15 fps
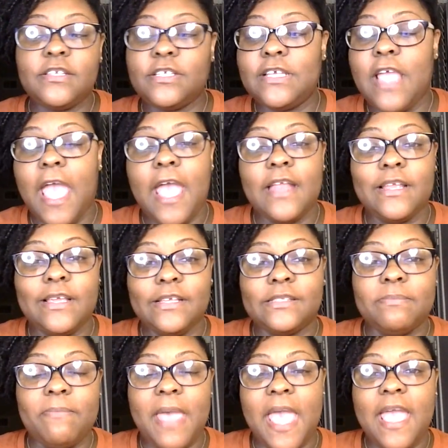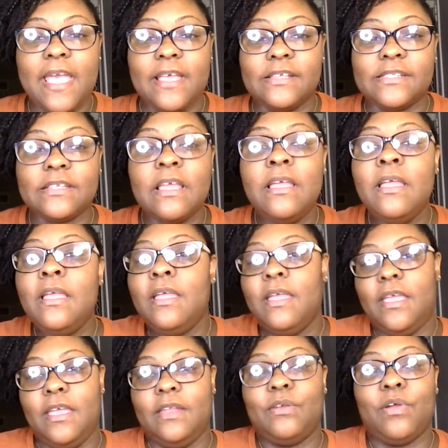had his mask
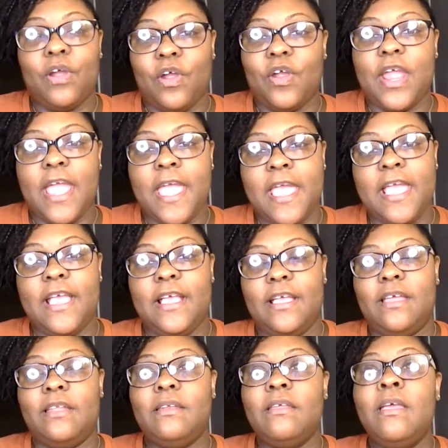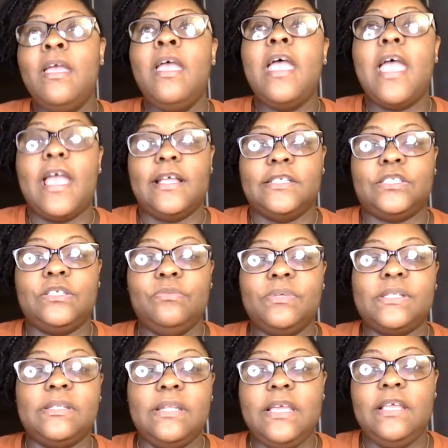in her hand as she
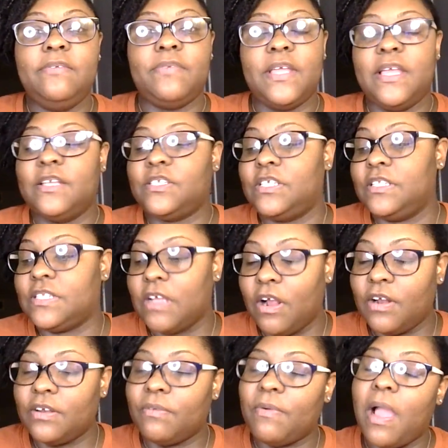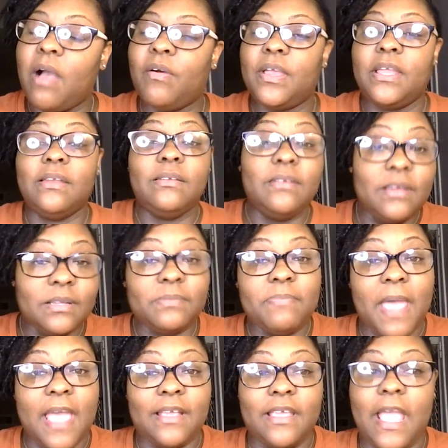was leaving, and she turned around and looked
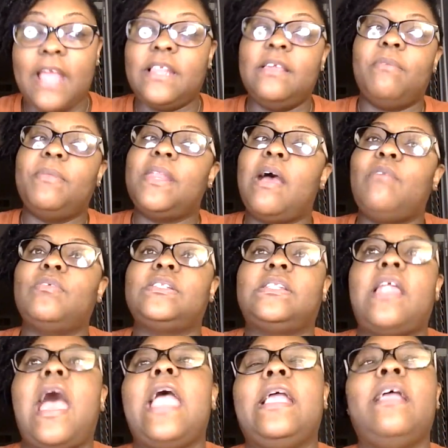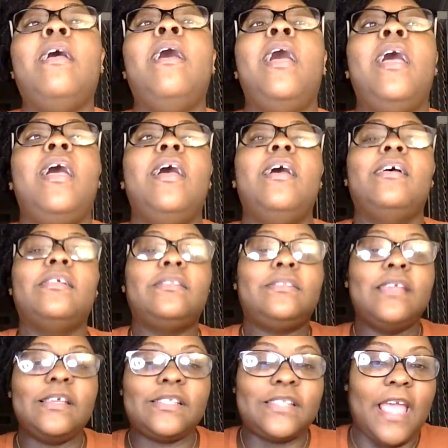back at him, and I was like,
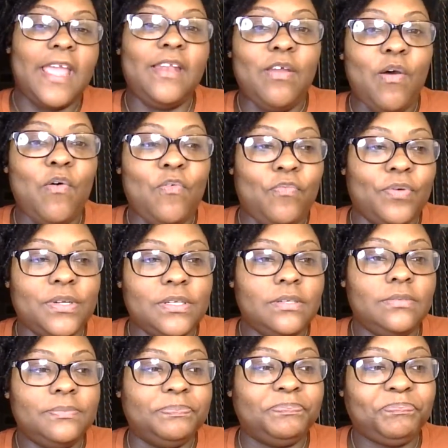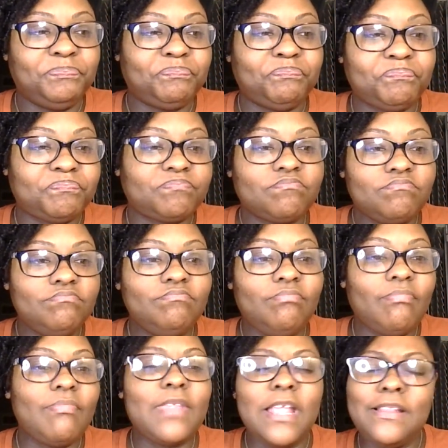this ain't over.
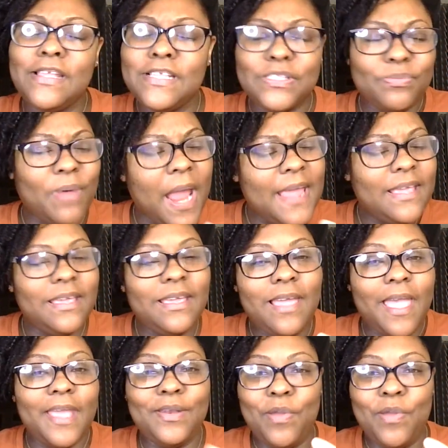This right here ain't